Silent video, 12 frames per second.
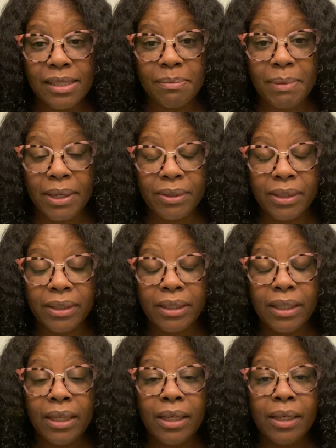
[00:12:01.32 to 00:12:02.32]
about it,
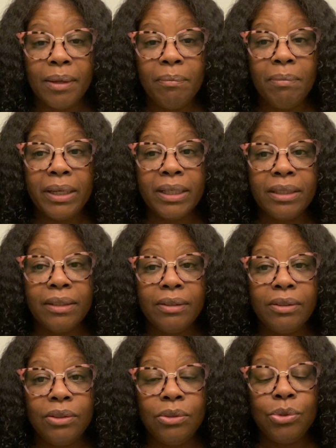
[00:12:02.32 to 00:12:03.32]
but
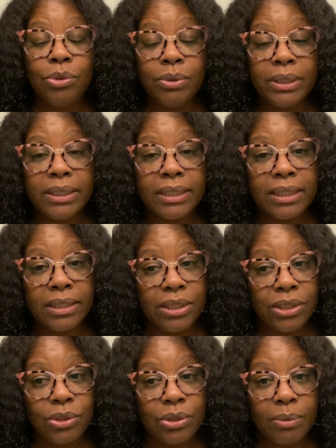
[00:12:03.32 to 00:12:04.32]
you do need to
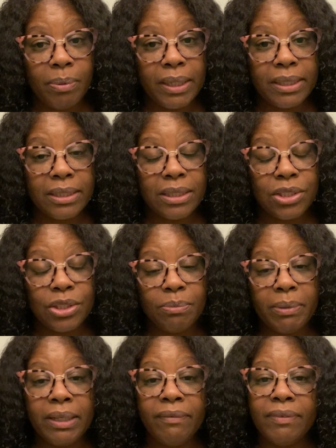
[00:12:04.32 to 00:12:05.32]
continue to pay attention.
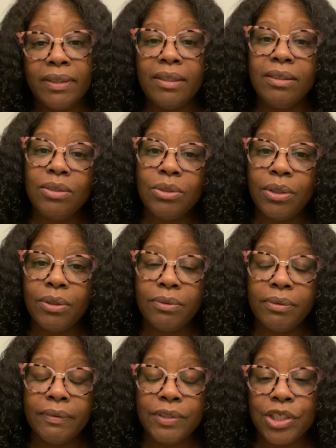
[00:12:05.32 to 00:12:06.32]
But
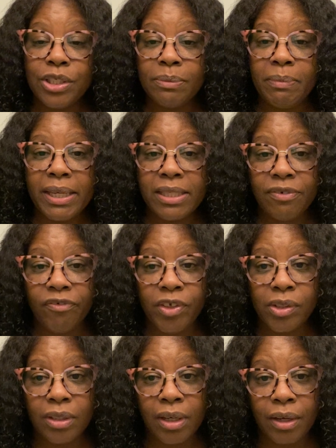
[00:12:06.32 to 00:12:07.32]
if she's made to
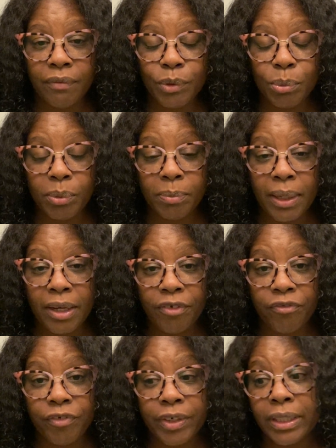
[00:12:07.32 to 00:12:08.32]
feel uncomfortable by her
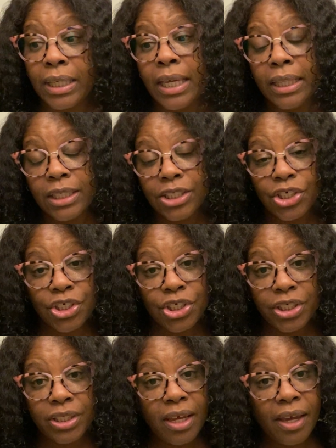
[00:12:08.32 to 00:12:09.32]
friend, then she
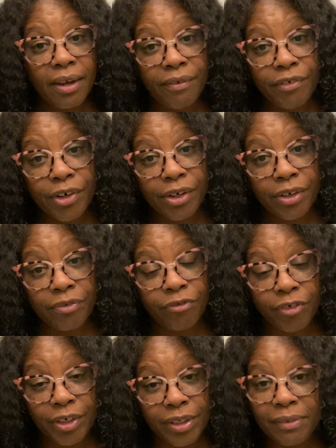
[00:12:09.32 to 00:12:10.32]
shouldn't have her
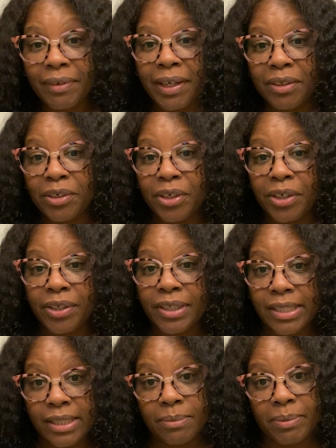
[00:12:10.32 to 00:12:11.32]
friend around her
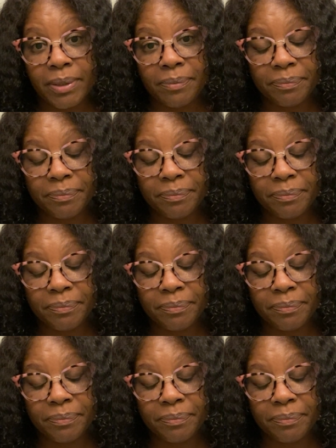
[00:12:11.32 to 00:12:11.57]
husband.